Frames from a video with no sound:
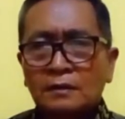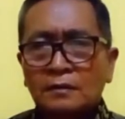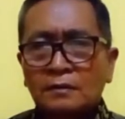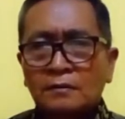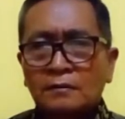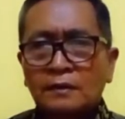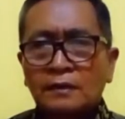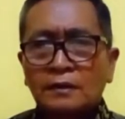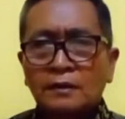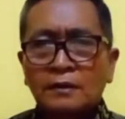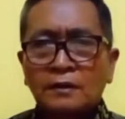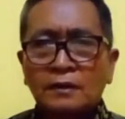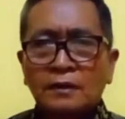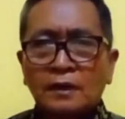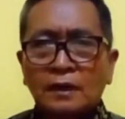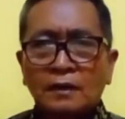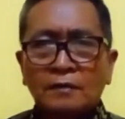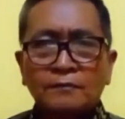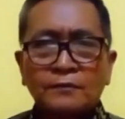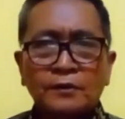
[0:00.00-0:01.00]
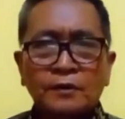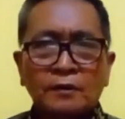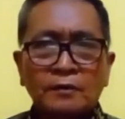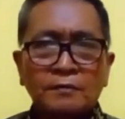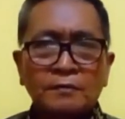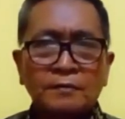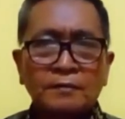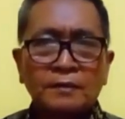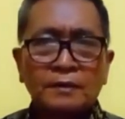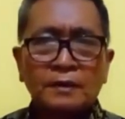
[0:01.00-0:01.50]
where do you come
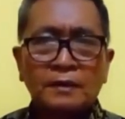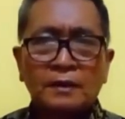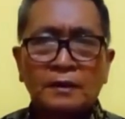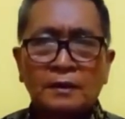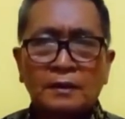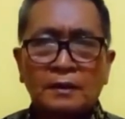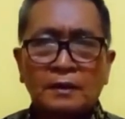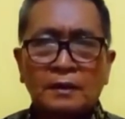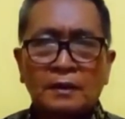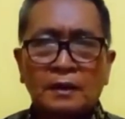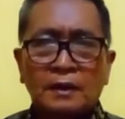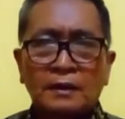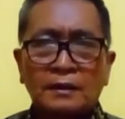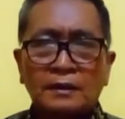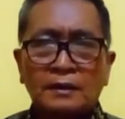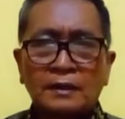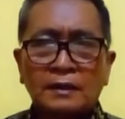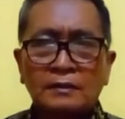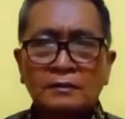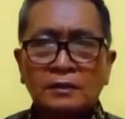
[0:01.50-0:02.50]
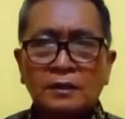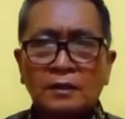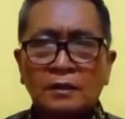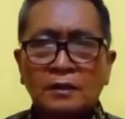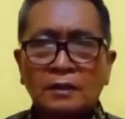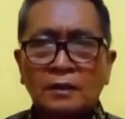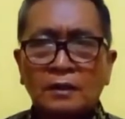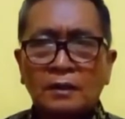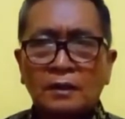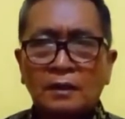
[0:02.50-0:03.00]
from? And the
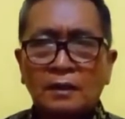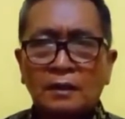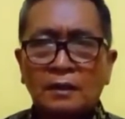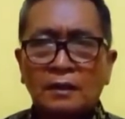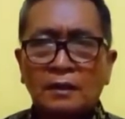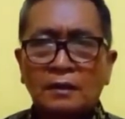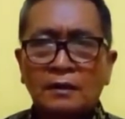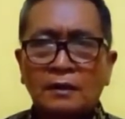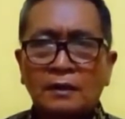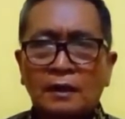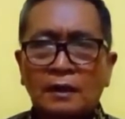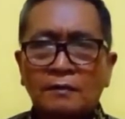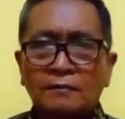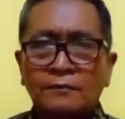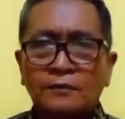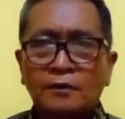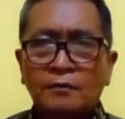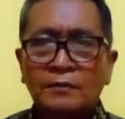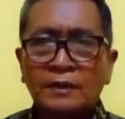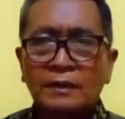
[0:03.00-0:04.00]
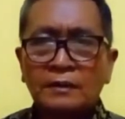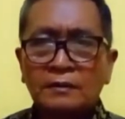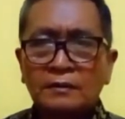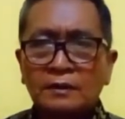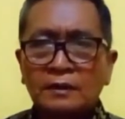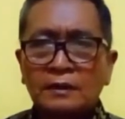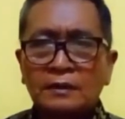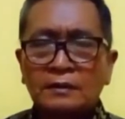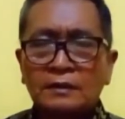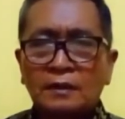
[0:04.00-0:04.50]
answer, I come from
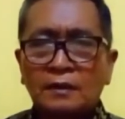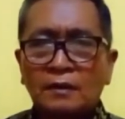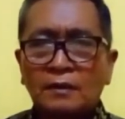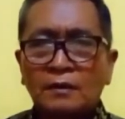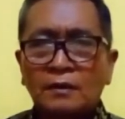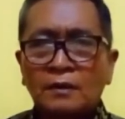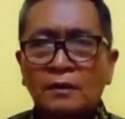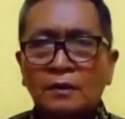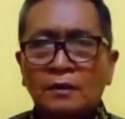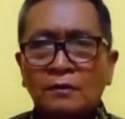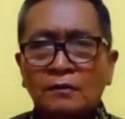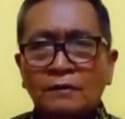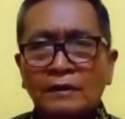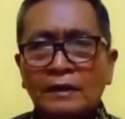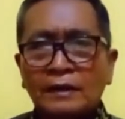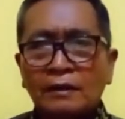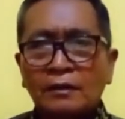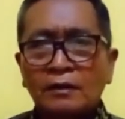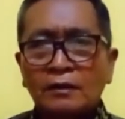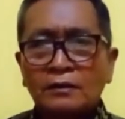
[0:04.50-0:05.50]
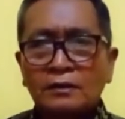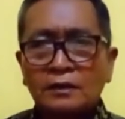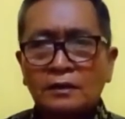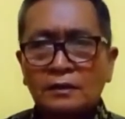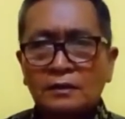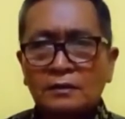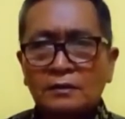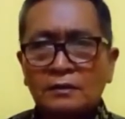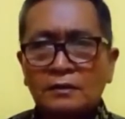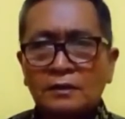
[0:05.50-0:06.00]
Indonesia. We cannot
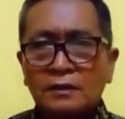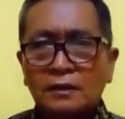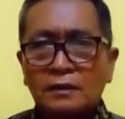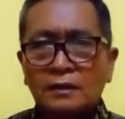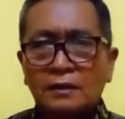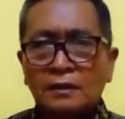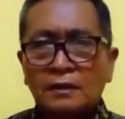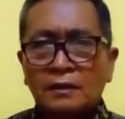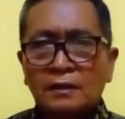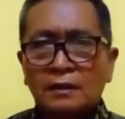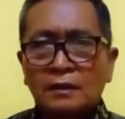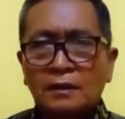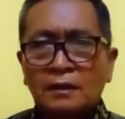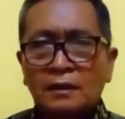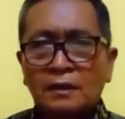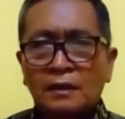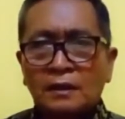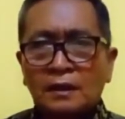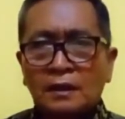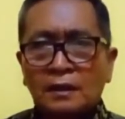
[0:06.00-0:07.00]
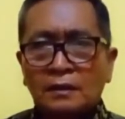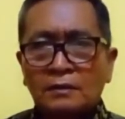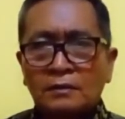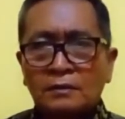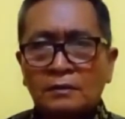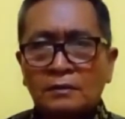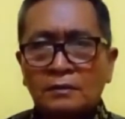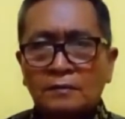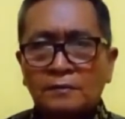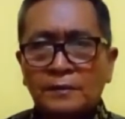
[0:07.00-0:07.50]
use
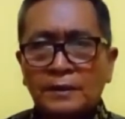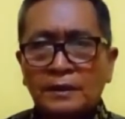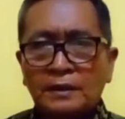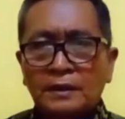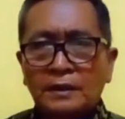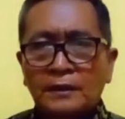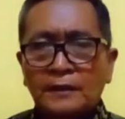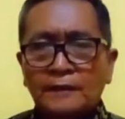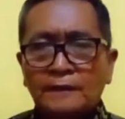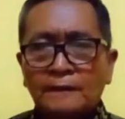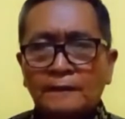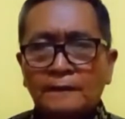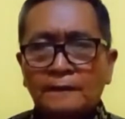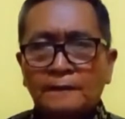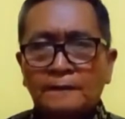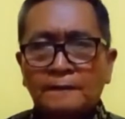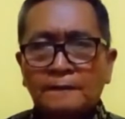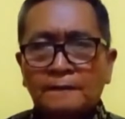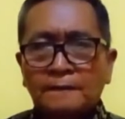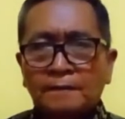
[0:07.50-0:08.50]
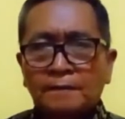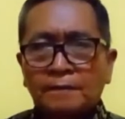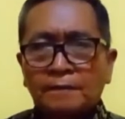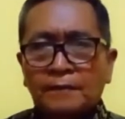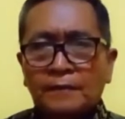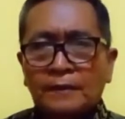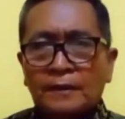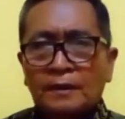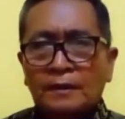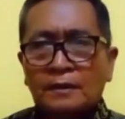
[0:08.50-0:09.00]
to be
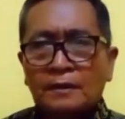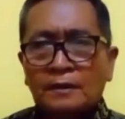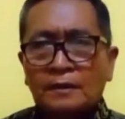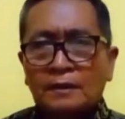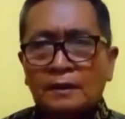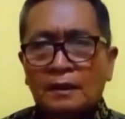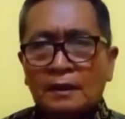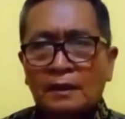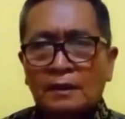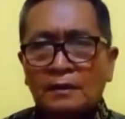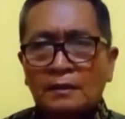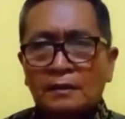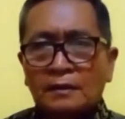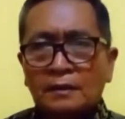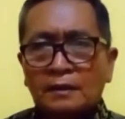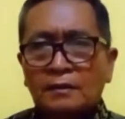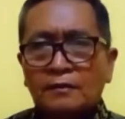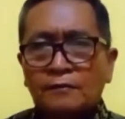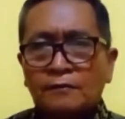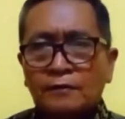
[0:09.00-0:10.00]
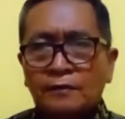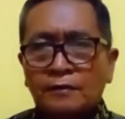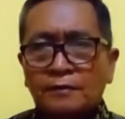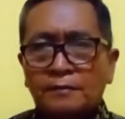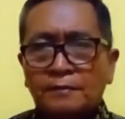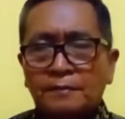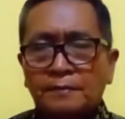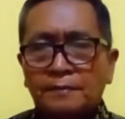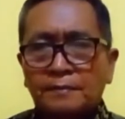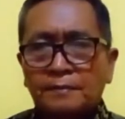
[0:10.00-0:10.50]
and verb.